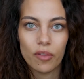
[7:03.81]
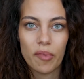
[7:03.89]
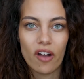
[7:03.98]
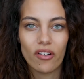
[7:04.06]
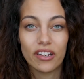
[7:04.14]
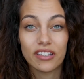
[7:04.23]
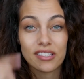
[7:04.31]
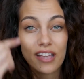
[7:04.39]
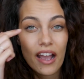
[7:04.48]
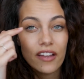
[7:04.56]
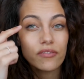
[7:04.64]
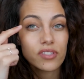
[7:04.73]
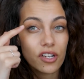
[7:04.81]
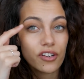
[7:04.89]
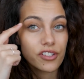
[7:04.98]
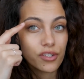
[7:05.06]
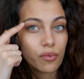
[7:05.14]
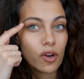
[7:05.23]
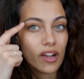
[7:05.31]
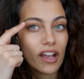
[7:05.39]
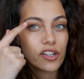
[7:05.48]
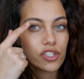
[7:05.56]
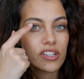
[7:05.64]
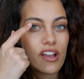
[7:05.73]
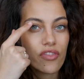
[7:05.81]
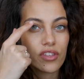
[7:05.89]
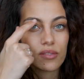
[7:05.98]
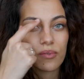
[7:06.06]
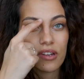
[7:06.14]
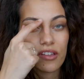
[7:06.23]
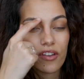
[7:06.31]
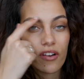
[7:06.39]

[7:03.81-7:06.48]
them out and it's kind of starting to work actually on this one.